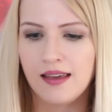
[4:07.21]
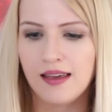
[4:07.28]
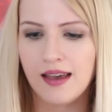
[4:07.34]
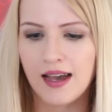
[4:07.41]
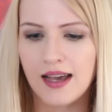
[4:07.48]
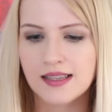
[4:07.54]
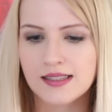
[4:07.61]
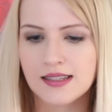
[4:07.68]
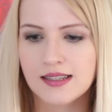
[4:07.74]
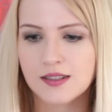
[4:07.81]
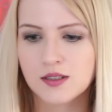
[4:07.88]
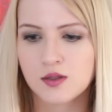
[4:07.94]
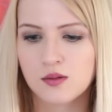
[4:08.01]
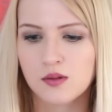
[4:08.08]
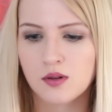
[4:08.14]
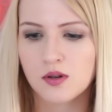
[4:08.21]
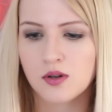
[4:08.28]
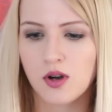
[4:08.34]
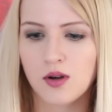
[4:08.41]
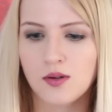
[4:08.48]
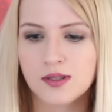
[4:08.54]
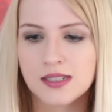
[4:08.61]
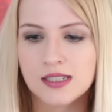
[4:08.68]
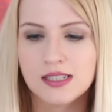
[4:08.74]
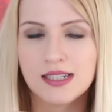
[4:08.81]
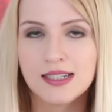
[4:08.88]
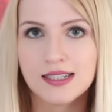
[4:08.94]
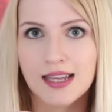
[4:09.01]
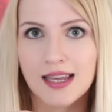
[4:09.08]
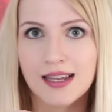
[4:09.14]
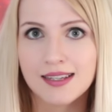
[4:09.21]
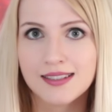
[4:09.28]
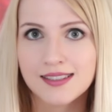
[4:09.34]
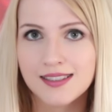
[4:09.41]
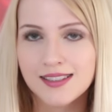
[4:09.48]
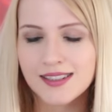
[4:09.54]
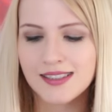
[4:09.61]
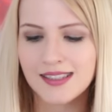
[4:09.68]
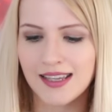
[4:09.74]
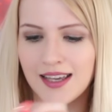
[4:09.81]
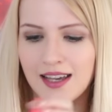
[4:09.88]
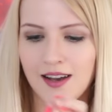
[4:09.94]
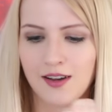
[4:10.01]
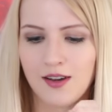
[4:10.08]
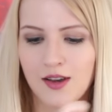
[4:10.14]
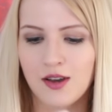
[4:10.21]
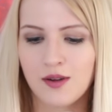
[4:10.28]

It has little gold detailings just here,